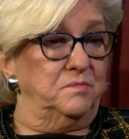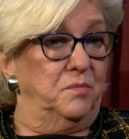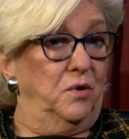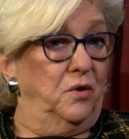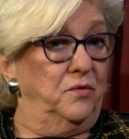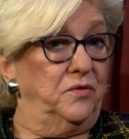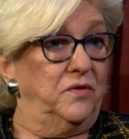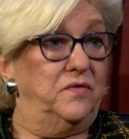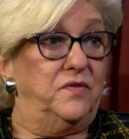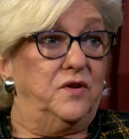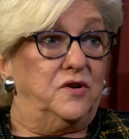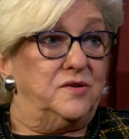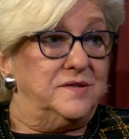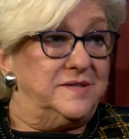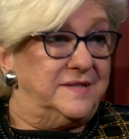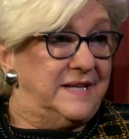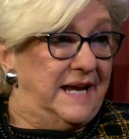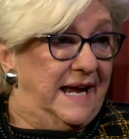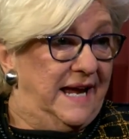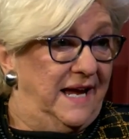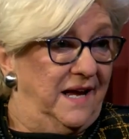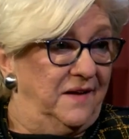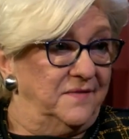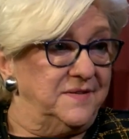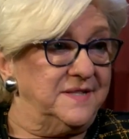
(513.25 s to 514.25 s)
both of their
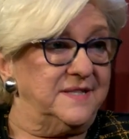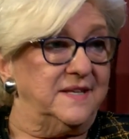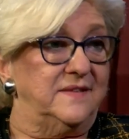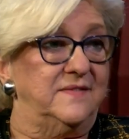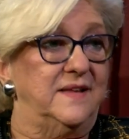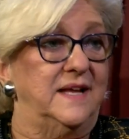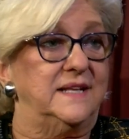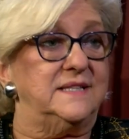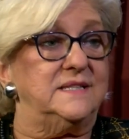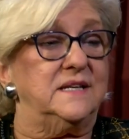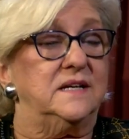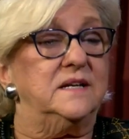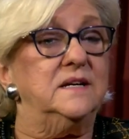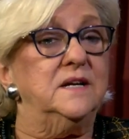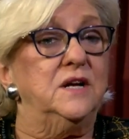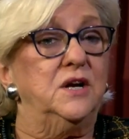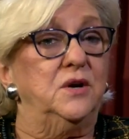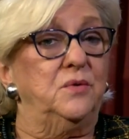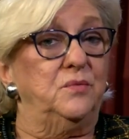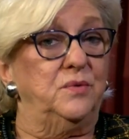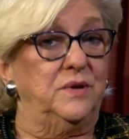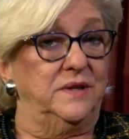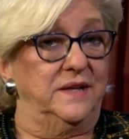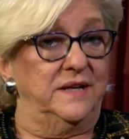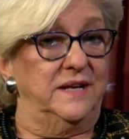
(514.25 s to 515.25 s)
staffs, and that's a
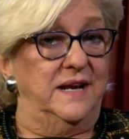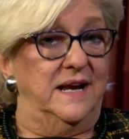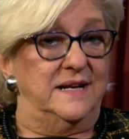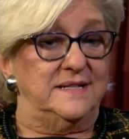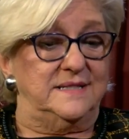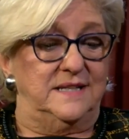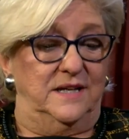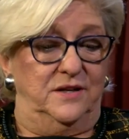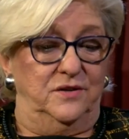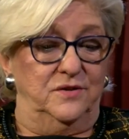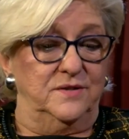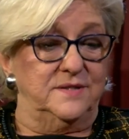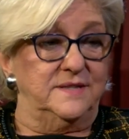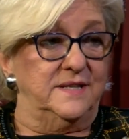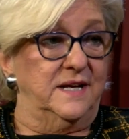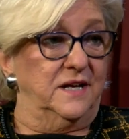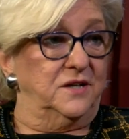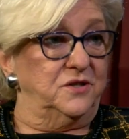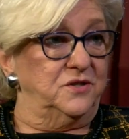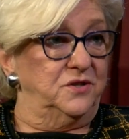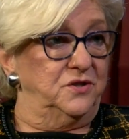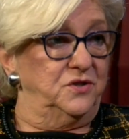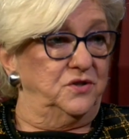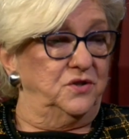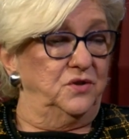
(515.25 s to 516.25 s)
really nice
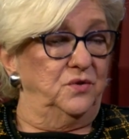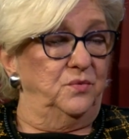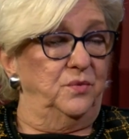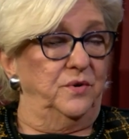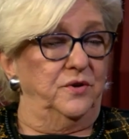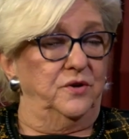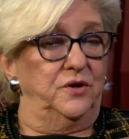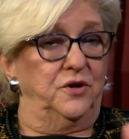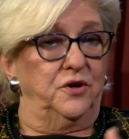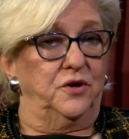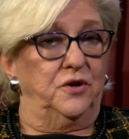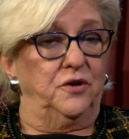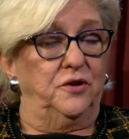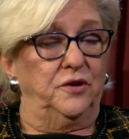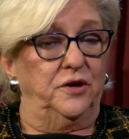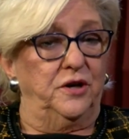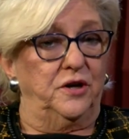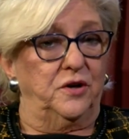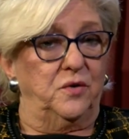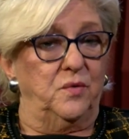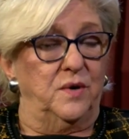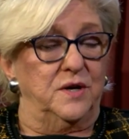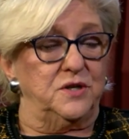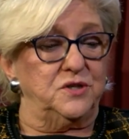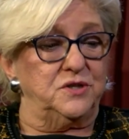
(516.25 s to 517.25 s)
intersection too with your
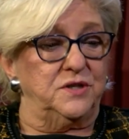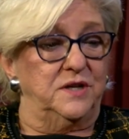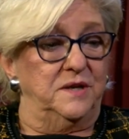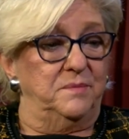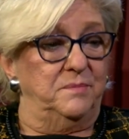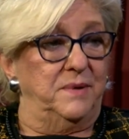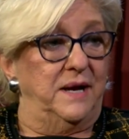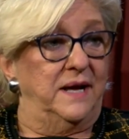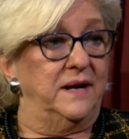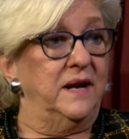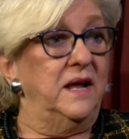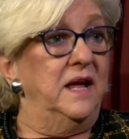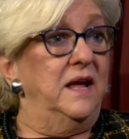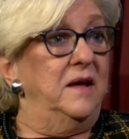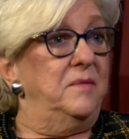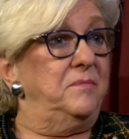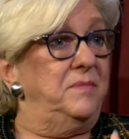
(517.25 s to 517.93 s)
earlier question about